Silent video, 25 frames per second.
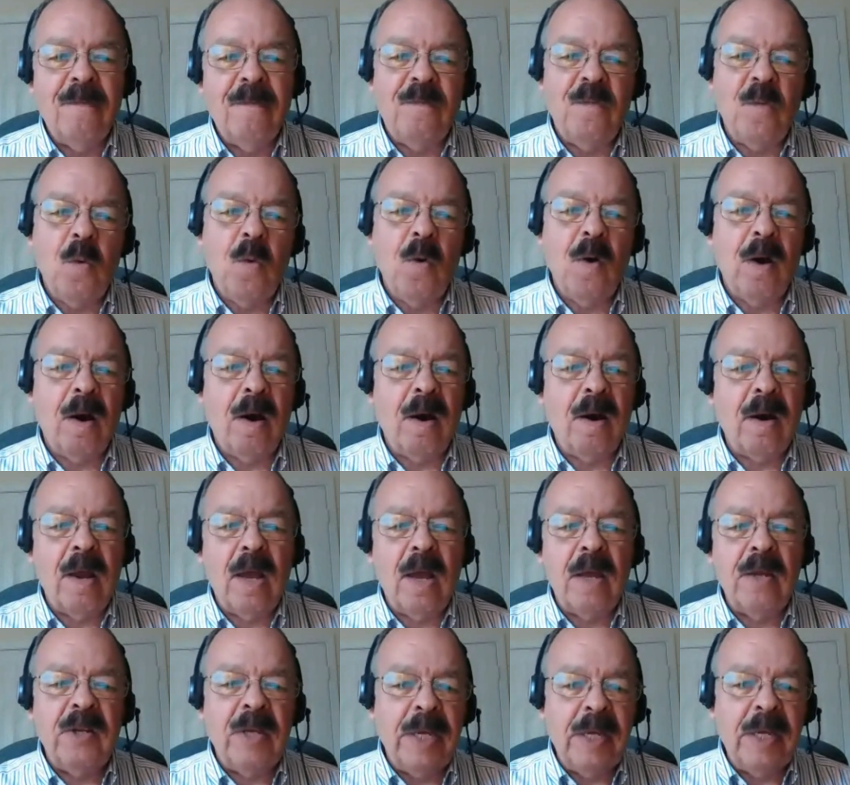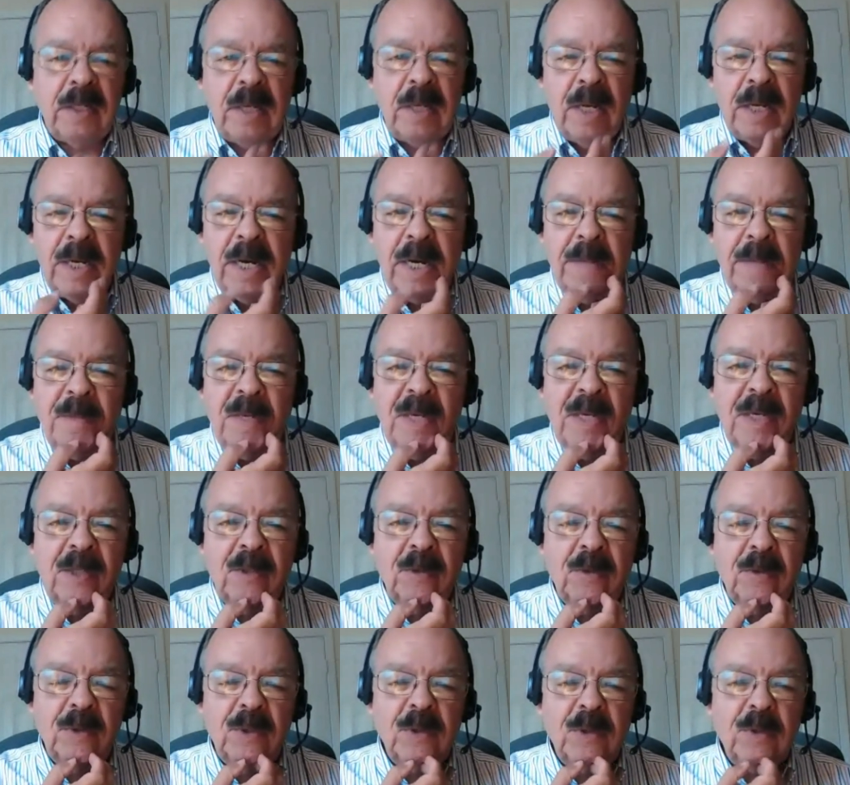for um, letting me
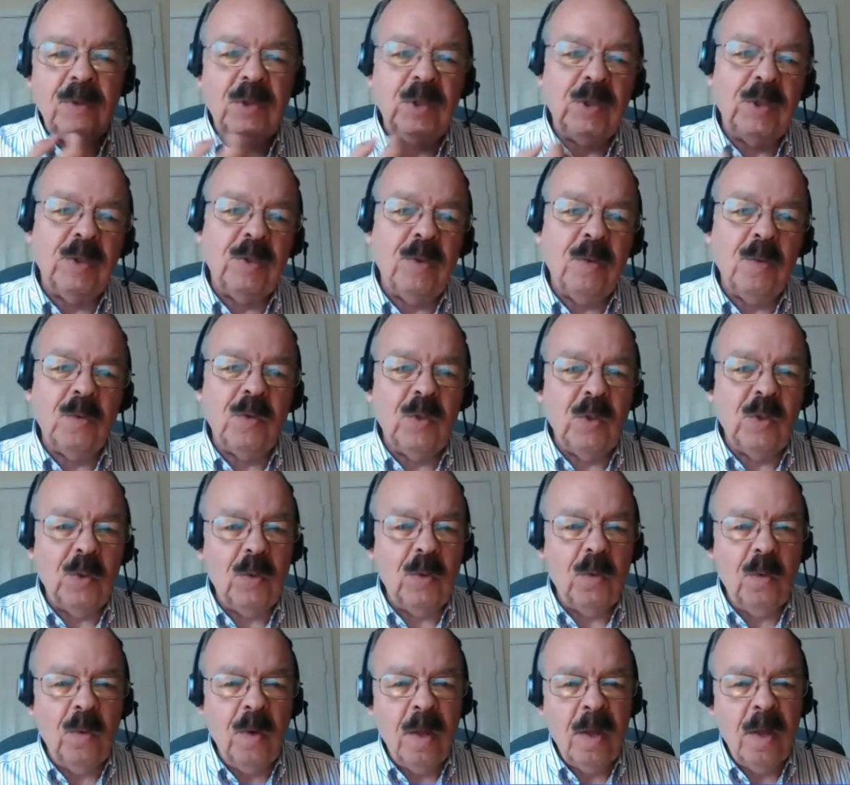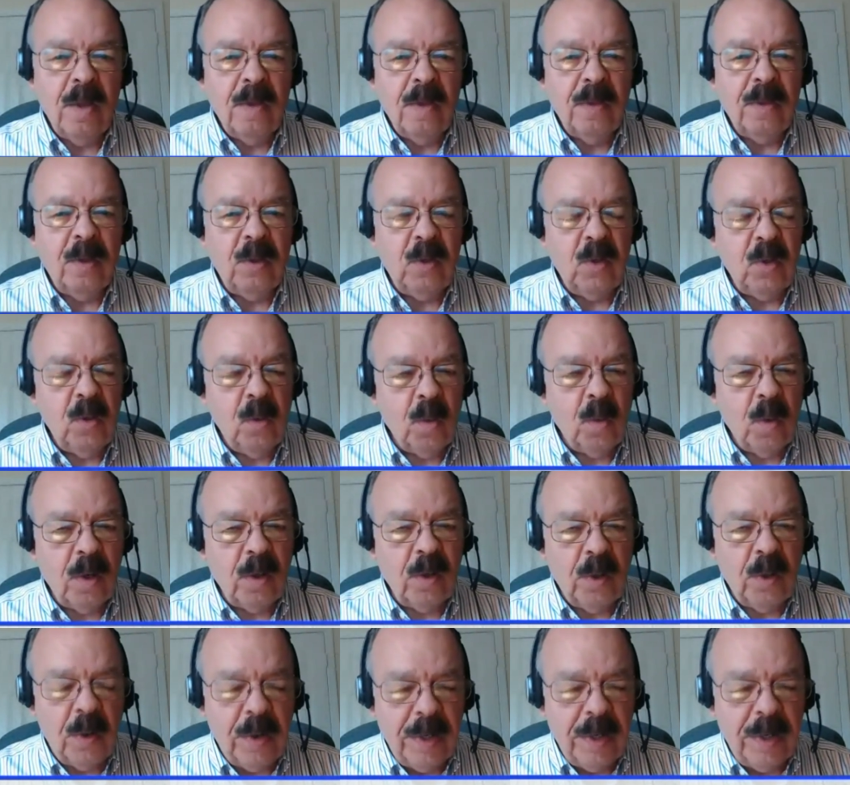introduce you to the New
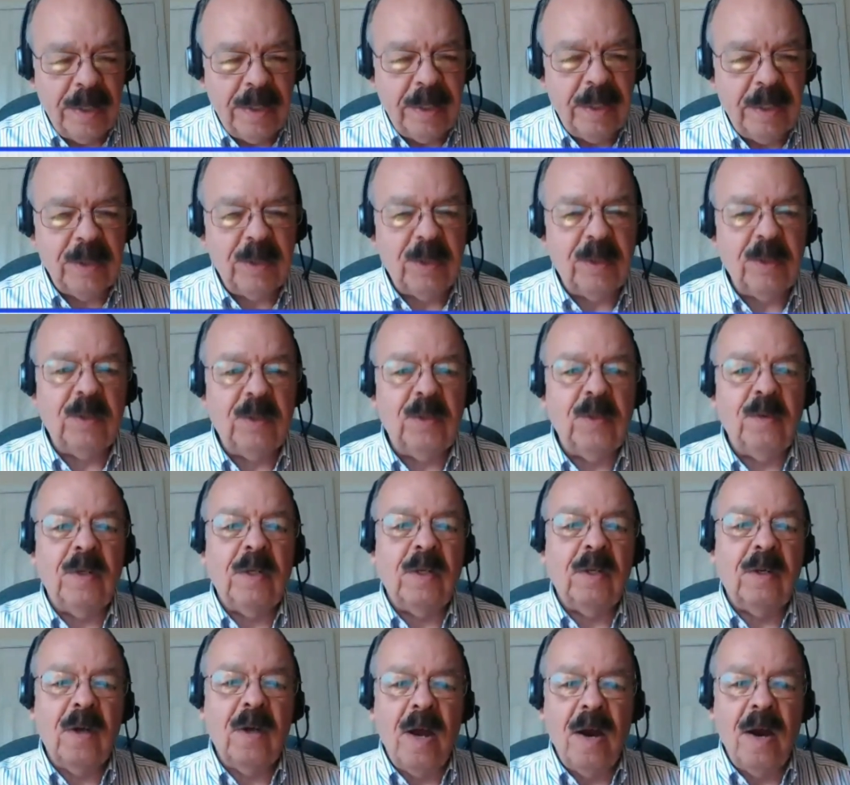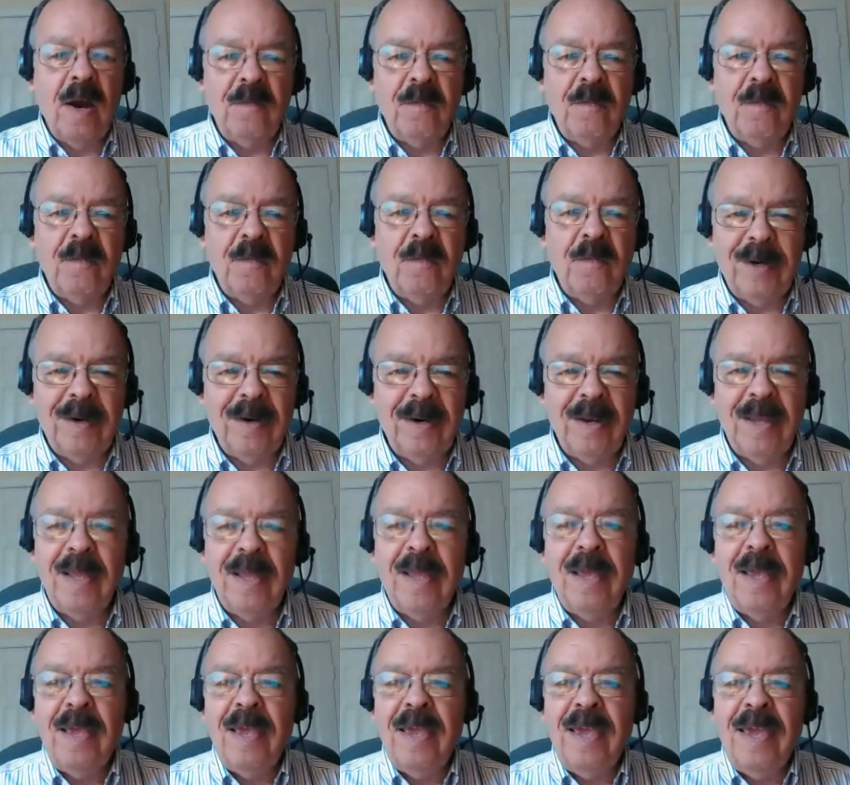World Learning Institute and Conference Center.
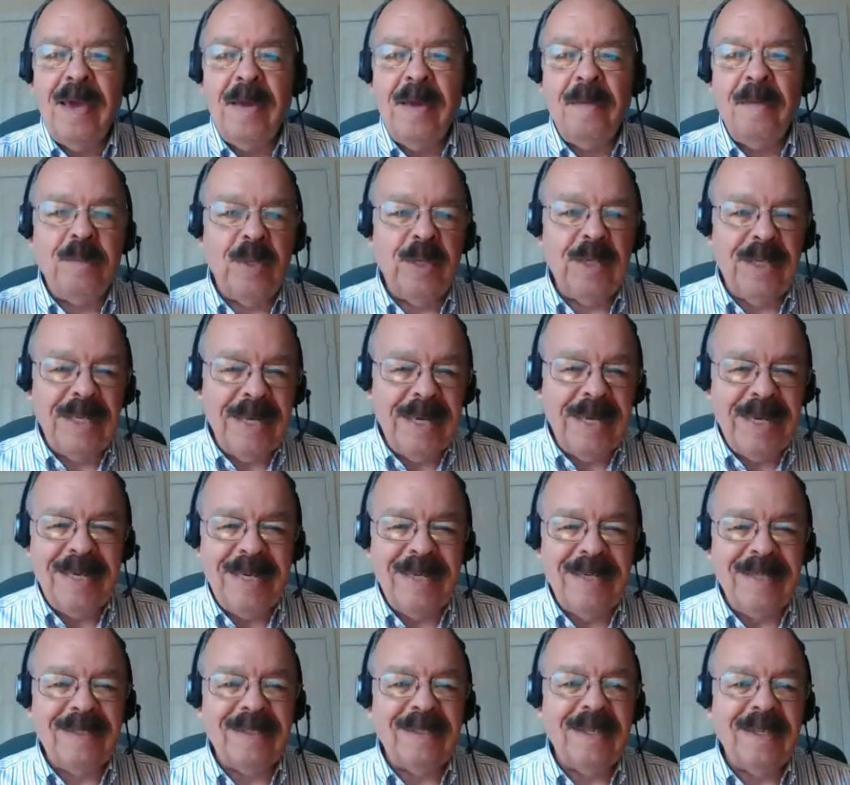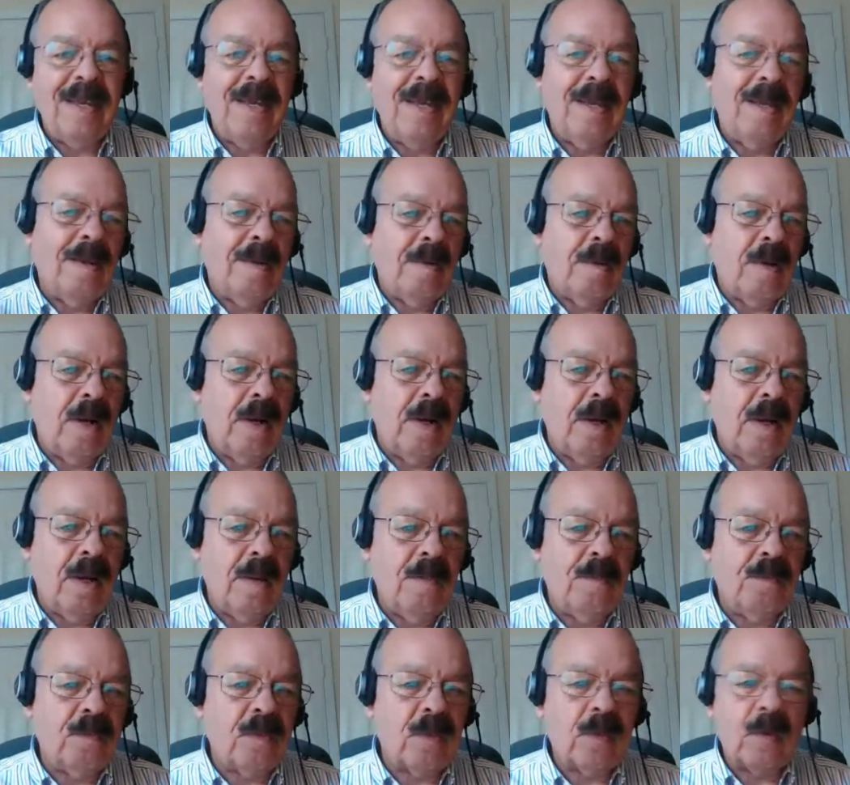And please
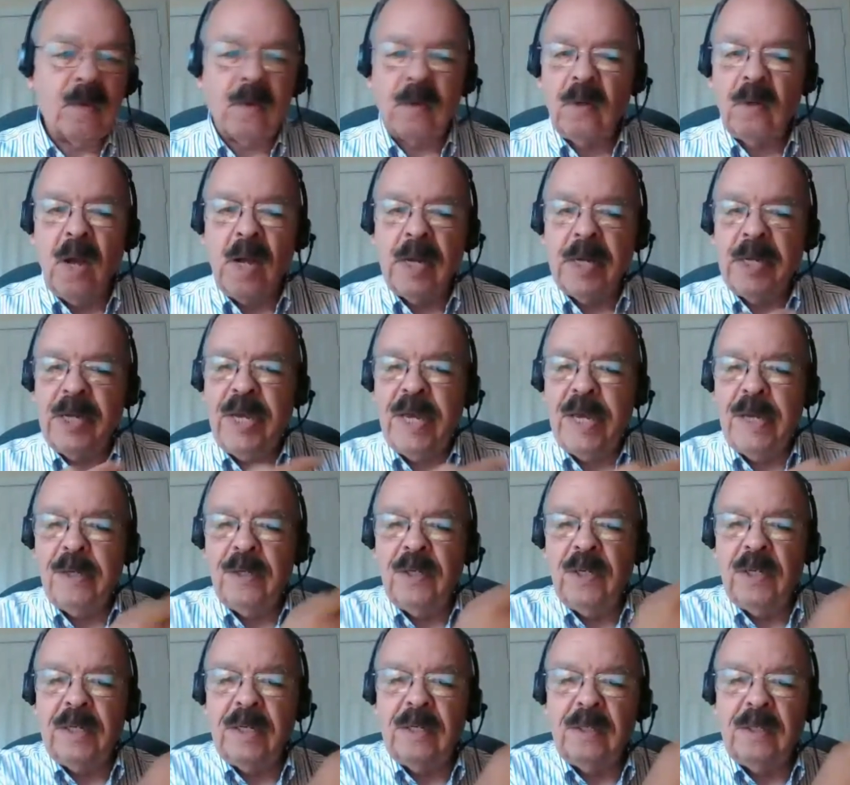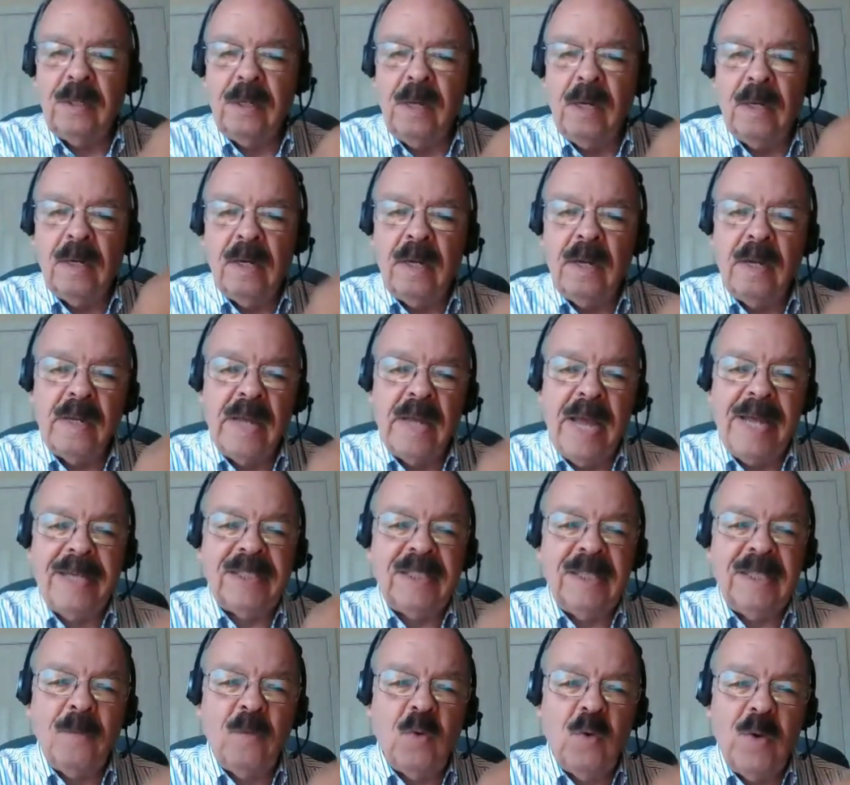um, again, look at, uh,
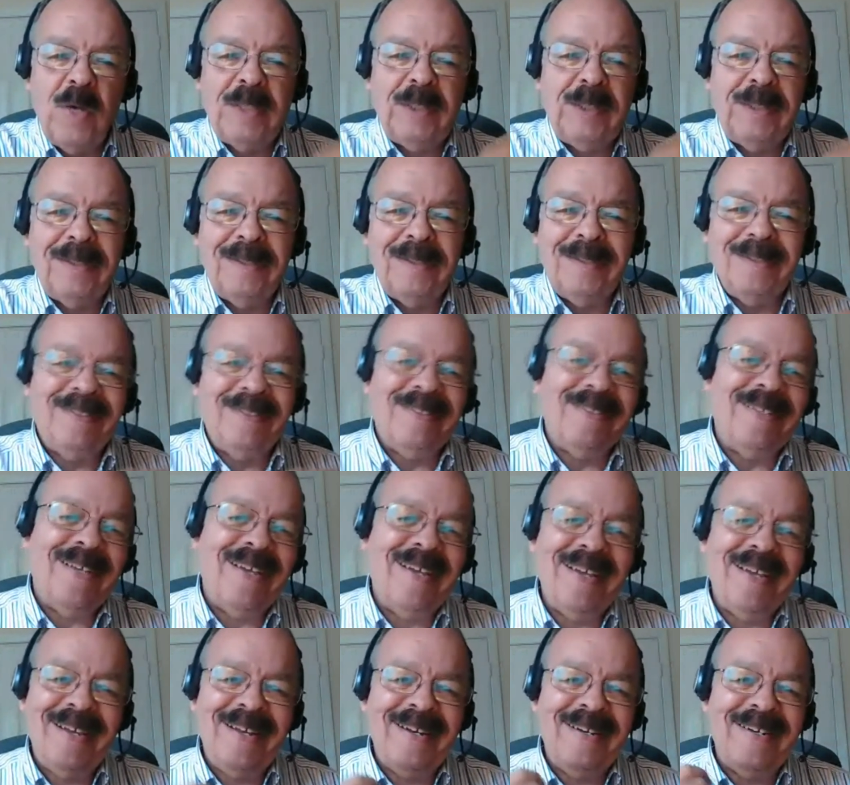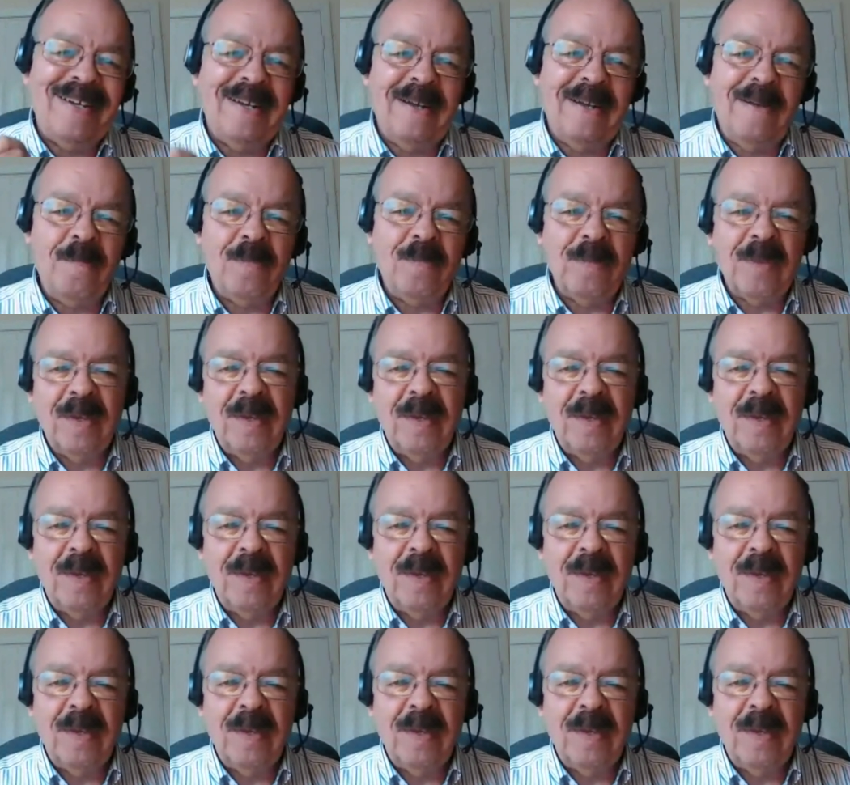ask some questions and, uh,